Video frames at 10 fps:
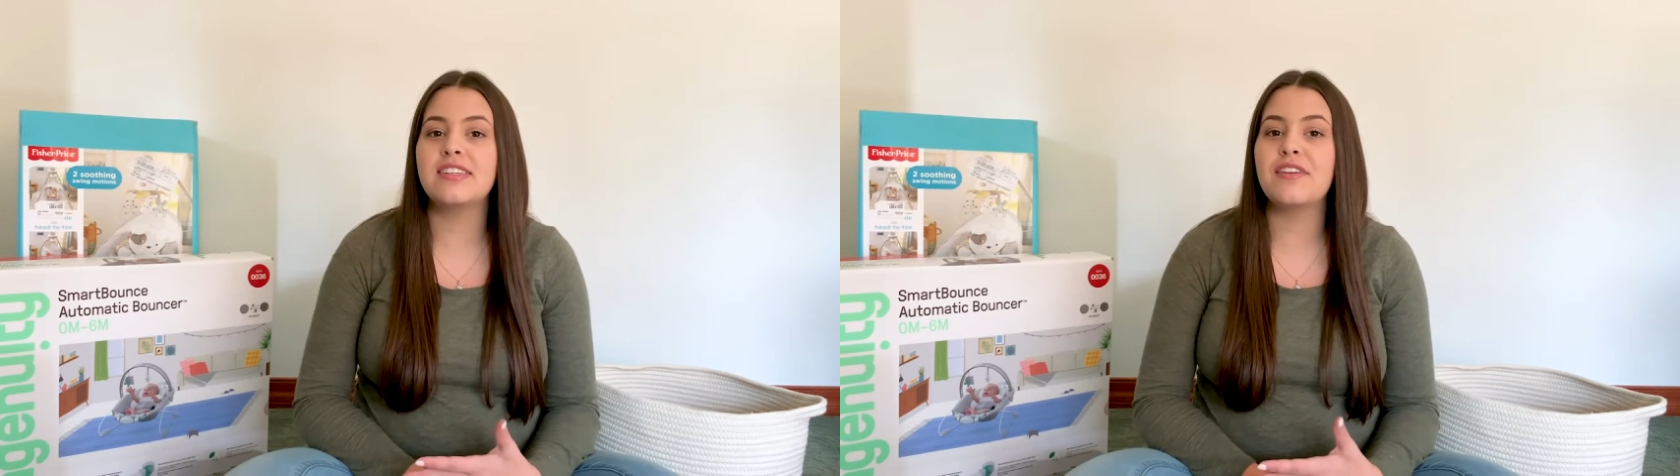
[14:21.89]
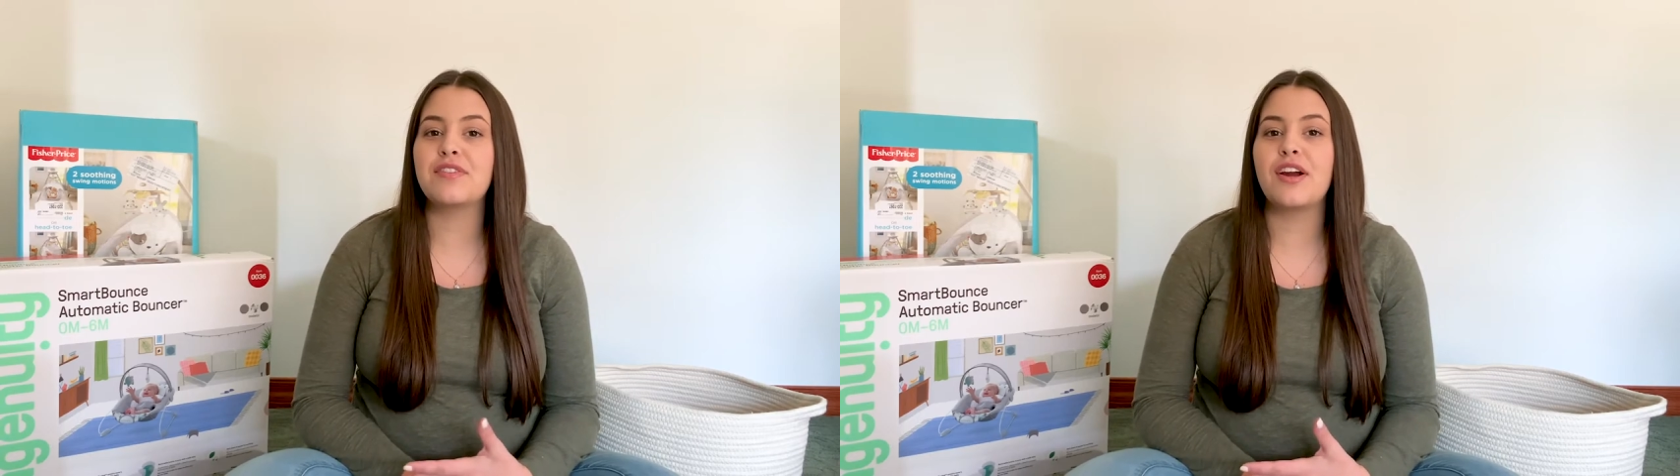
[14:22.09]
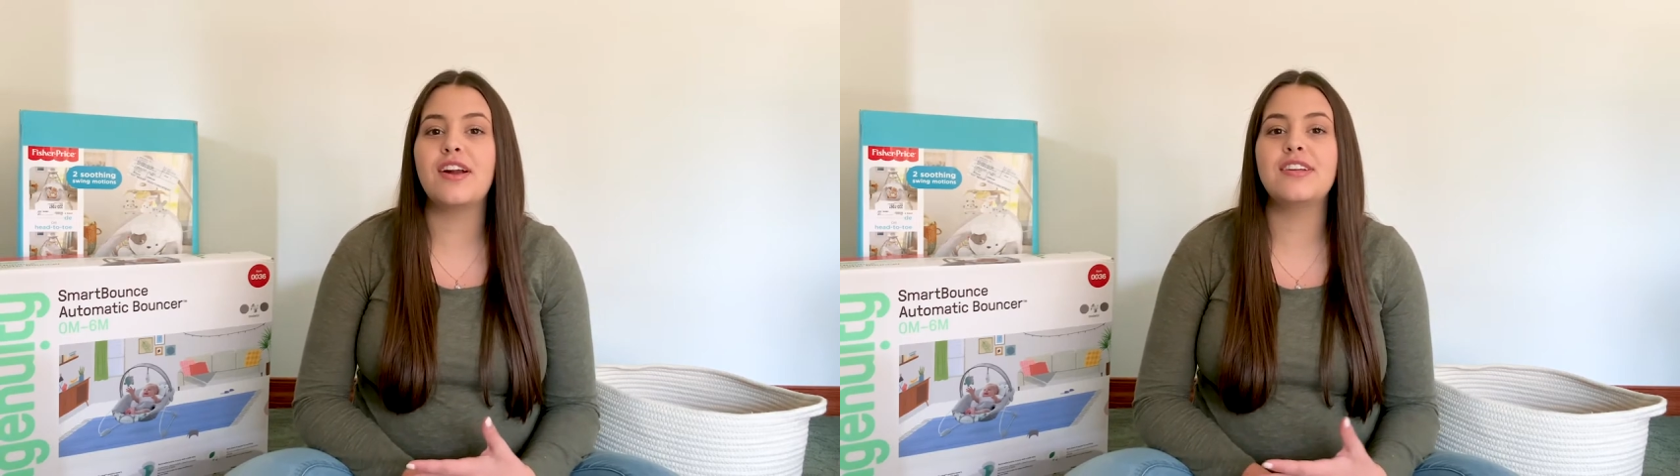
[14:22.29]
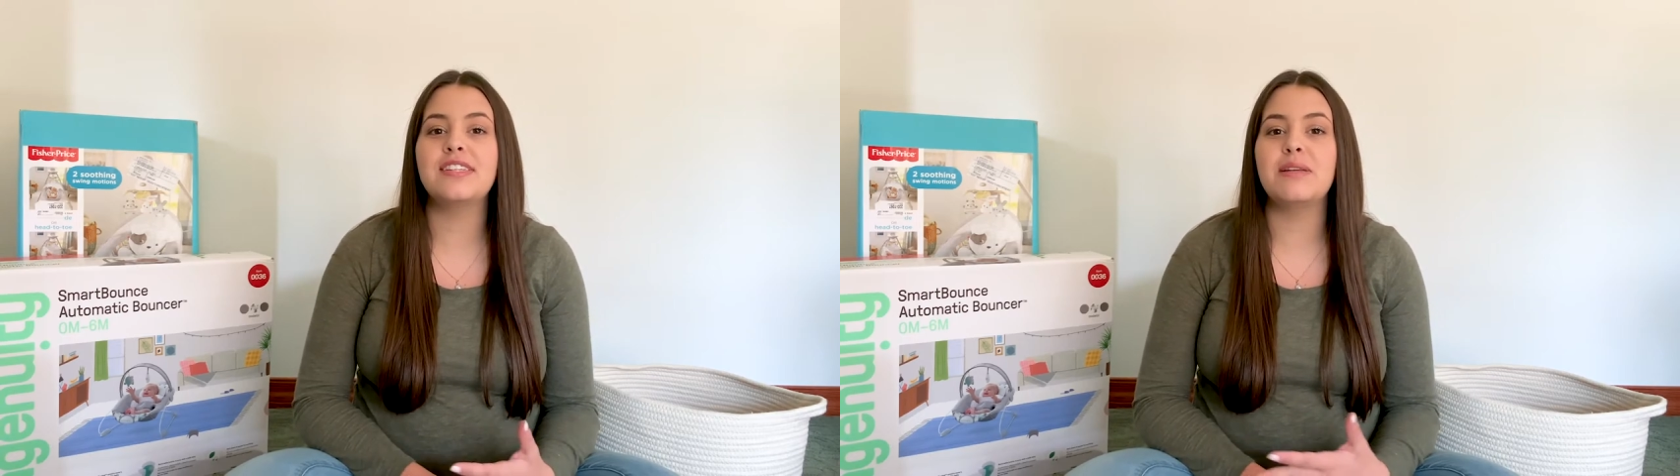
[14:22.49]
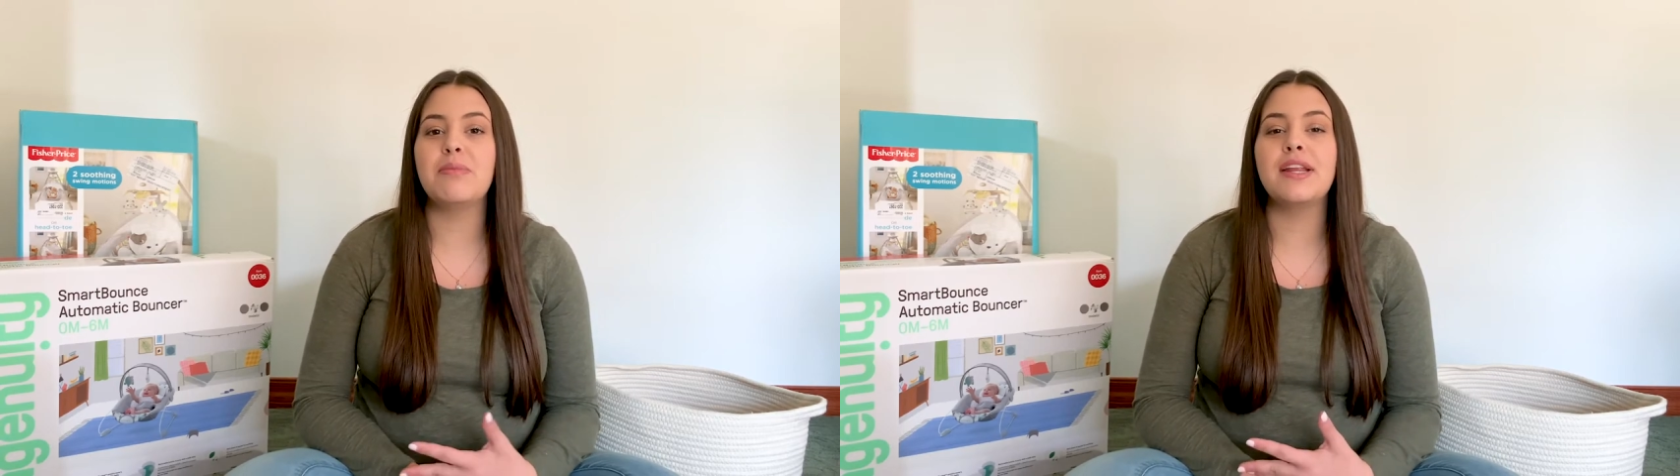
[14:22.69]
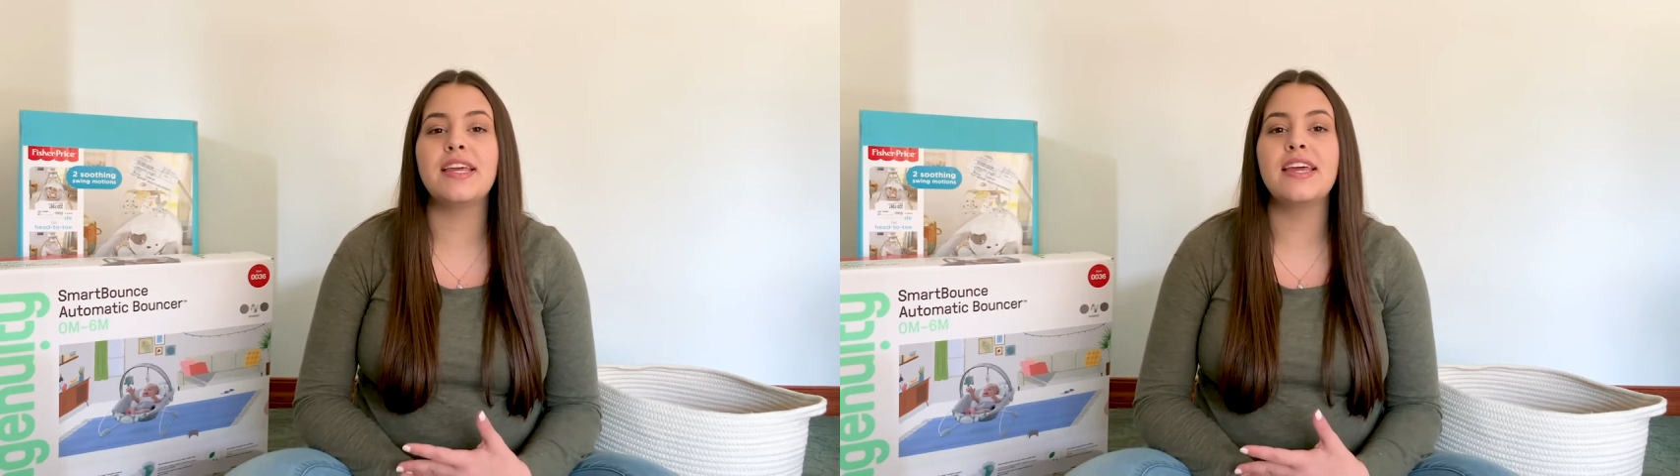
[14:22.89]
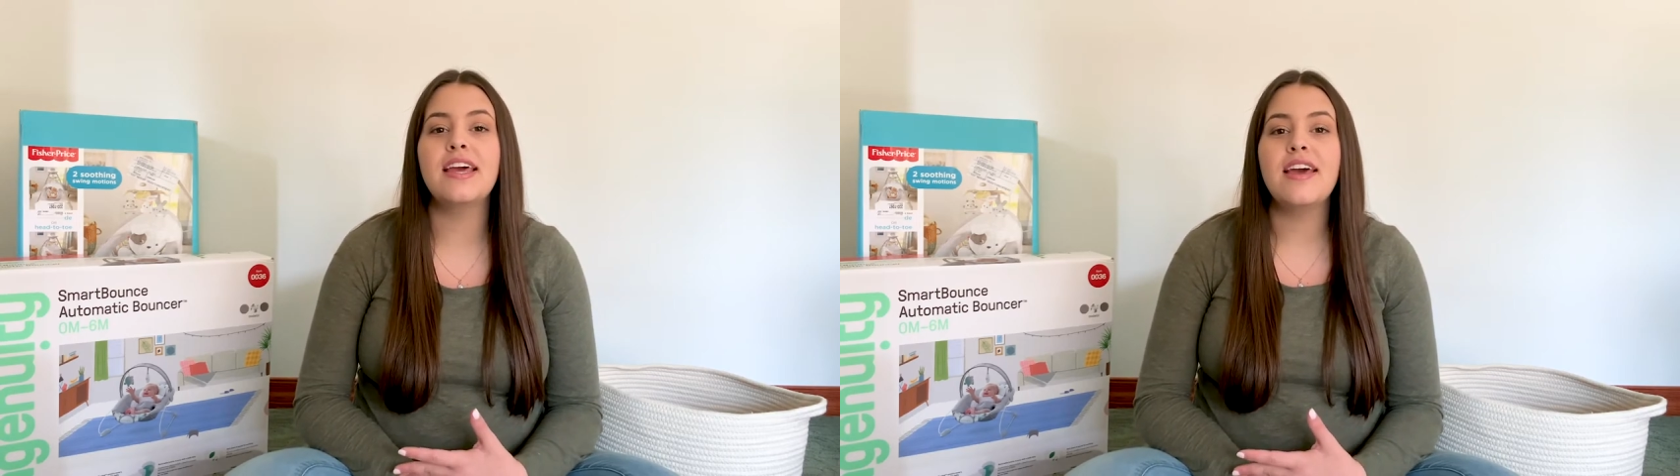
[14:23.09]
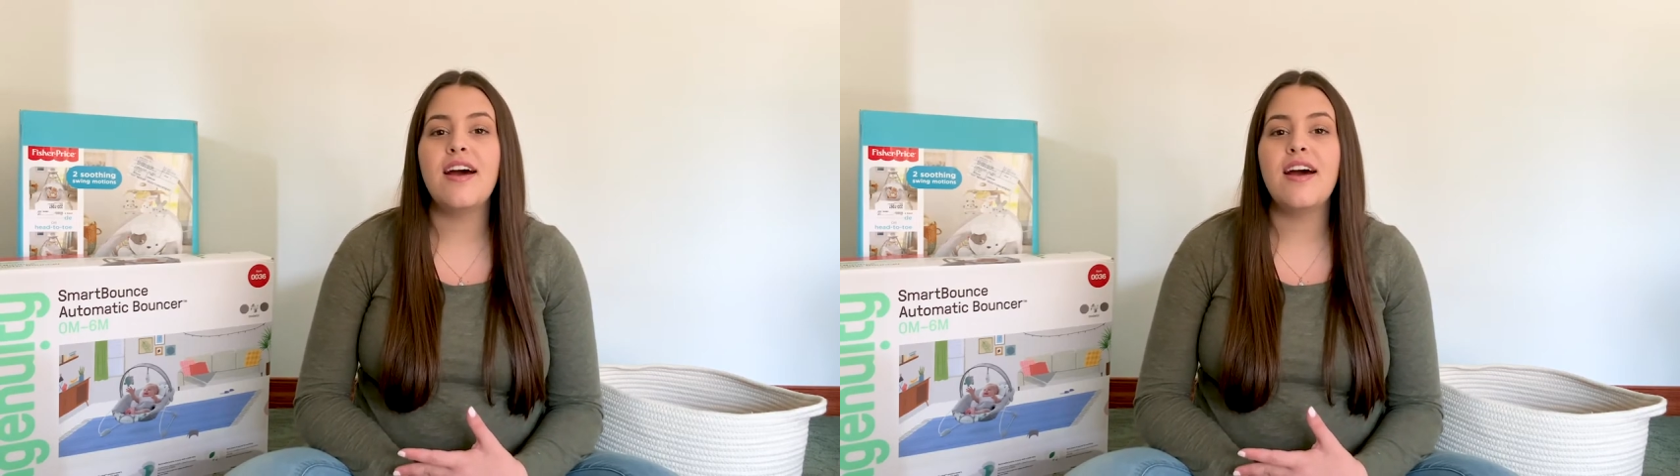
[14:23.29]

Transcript: gift cards and money,